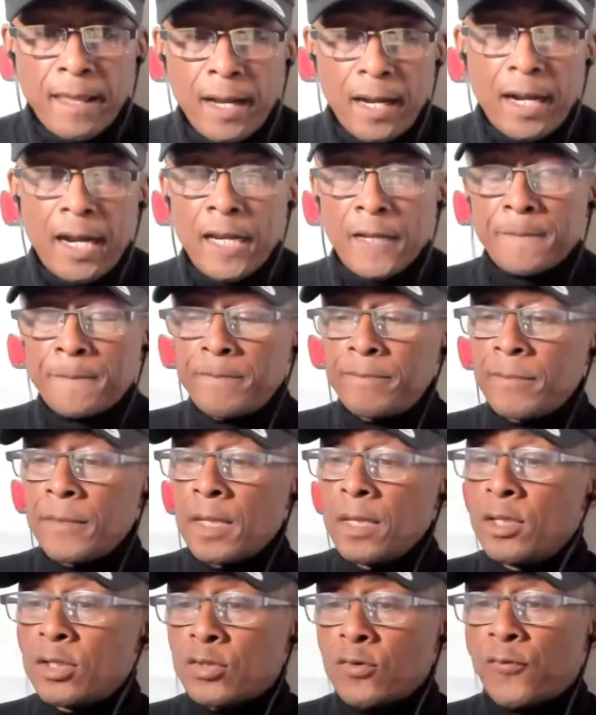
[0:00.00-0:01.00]
All right?
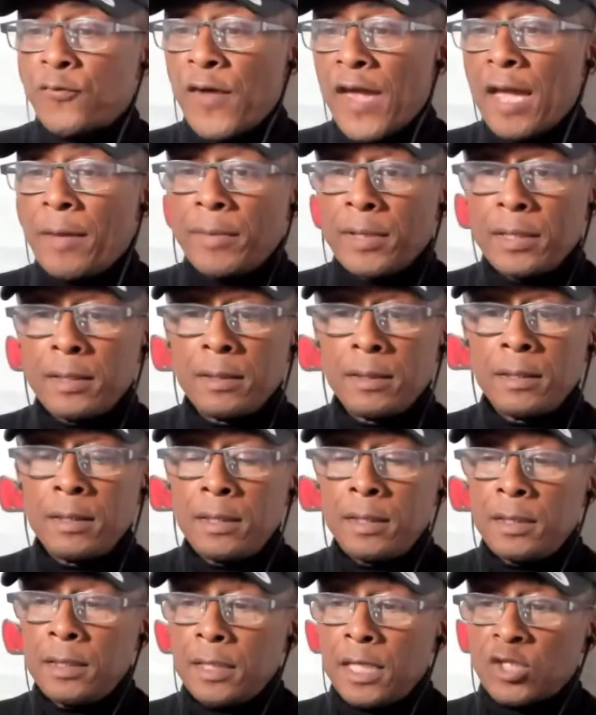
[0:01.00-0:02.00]
So family,
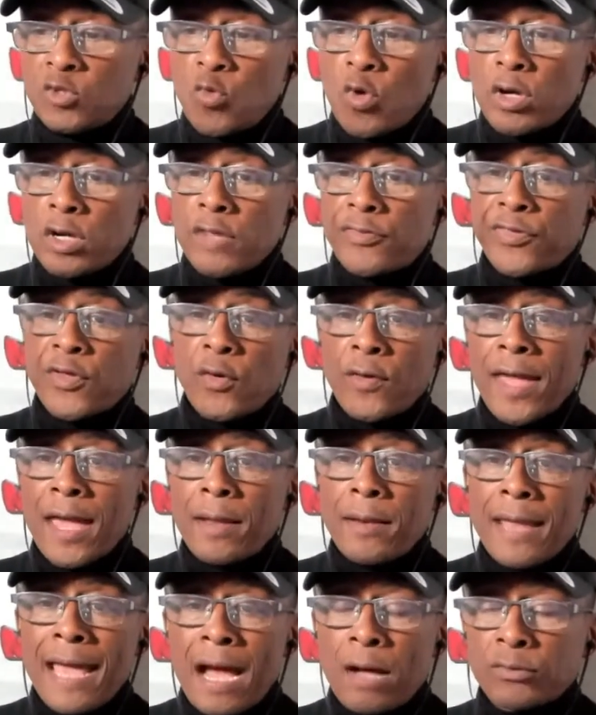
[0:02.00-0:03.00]
I just wanted to throw
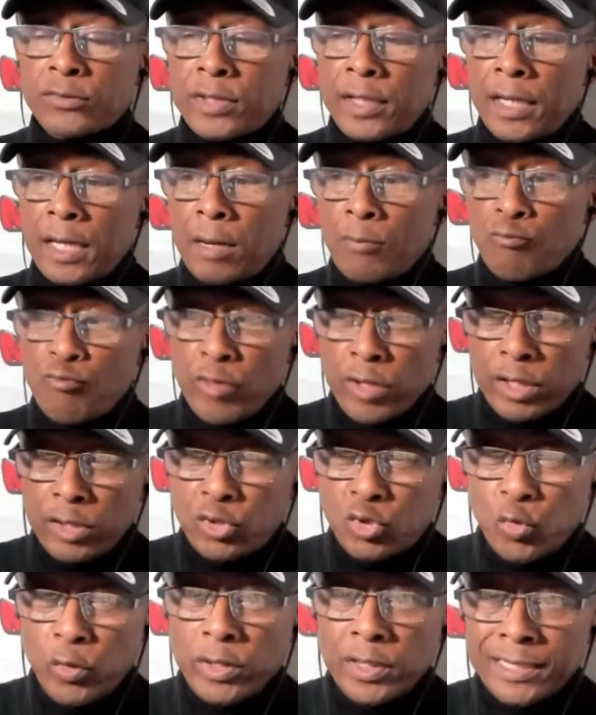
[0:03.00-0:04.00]
that out there. I'm
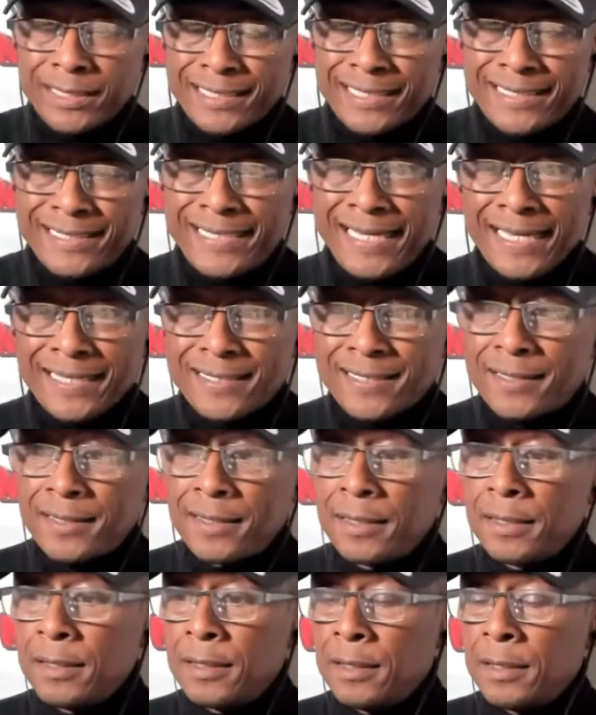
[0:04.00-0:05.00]
really doing this to
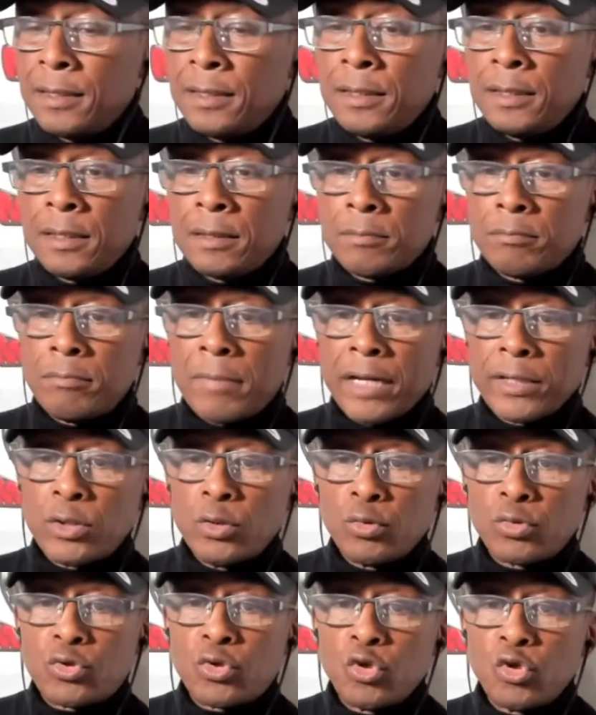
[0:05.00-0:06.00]
test my
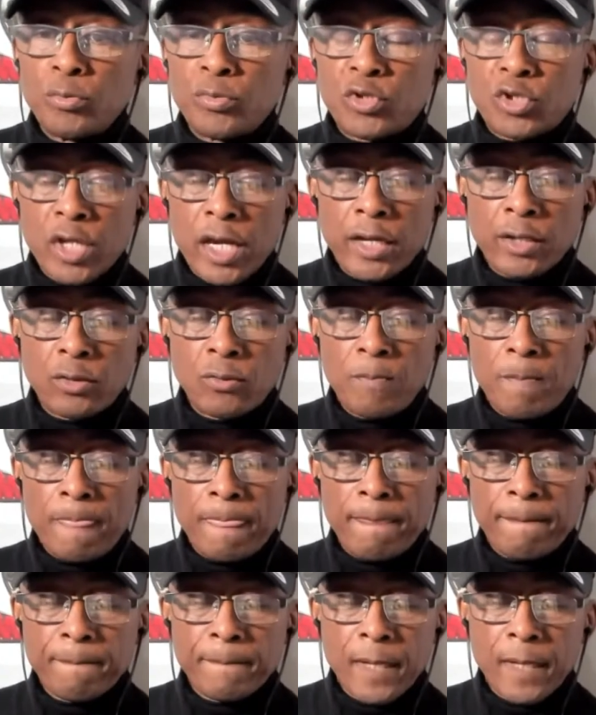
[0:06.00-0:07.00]
YouTube channel,
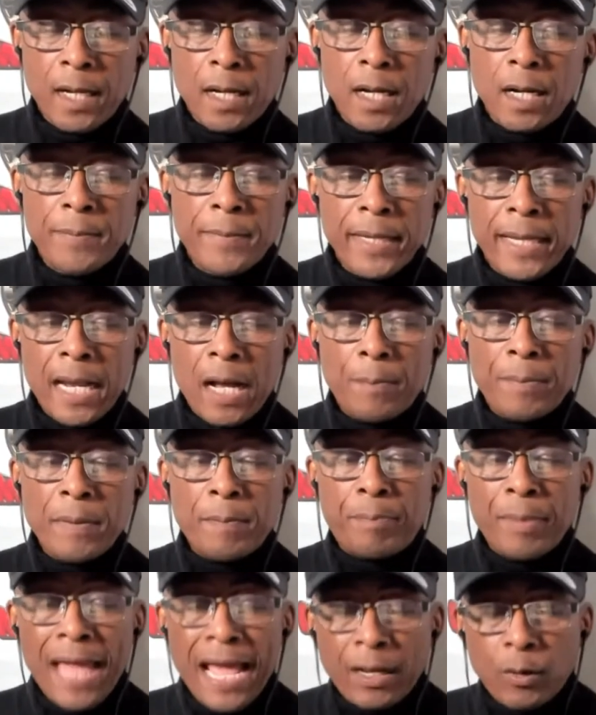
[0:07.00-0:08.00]
and I'll be
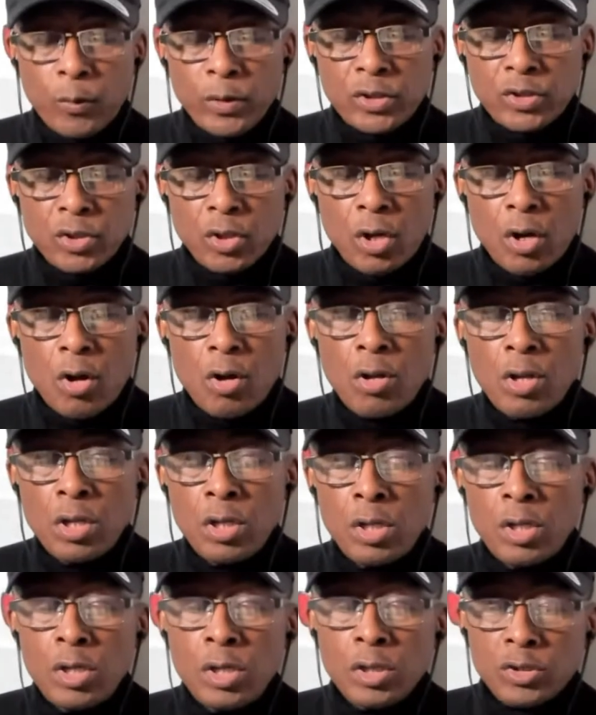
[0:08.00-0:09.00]
back with y'all
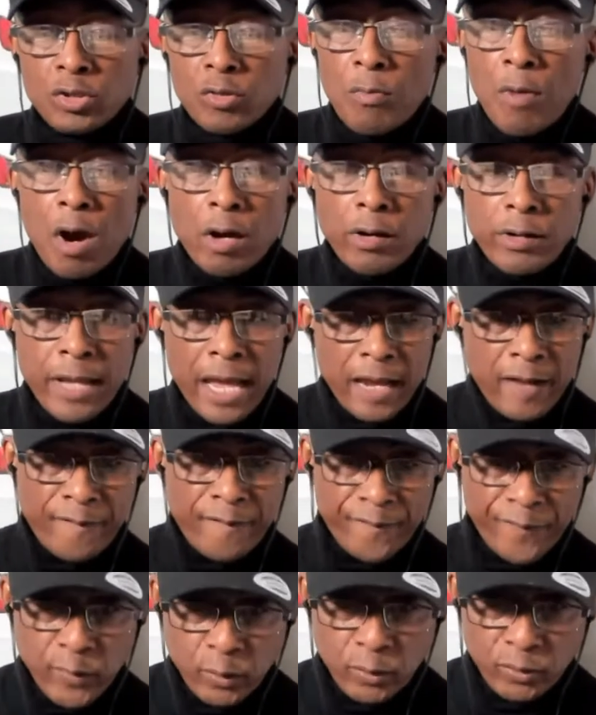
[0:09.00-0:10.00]
tomorrow night in
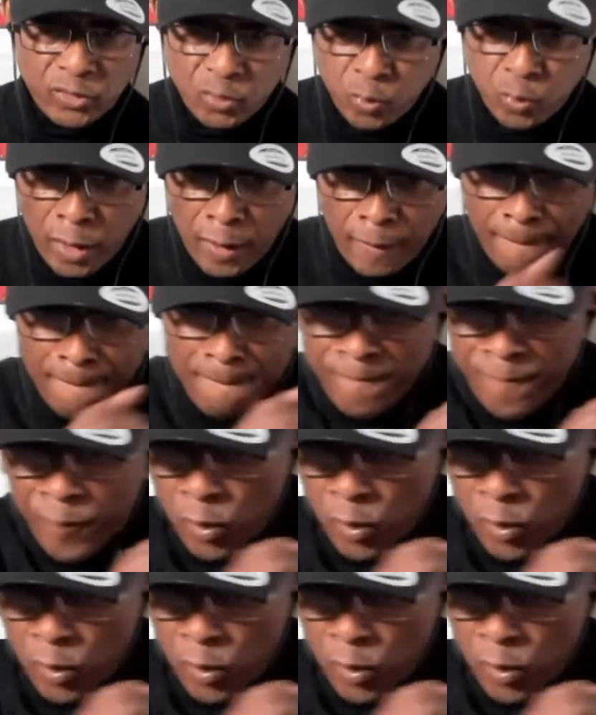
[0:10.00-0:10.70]
full swing.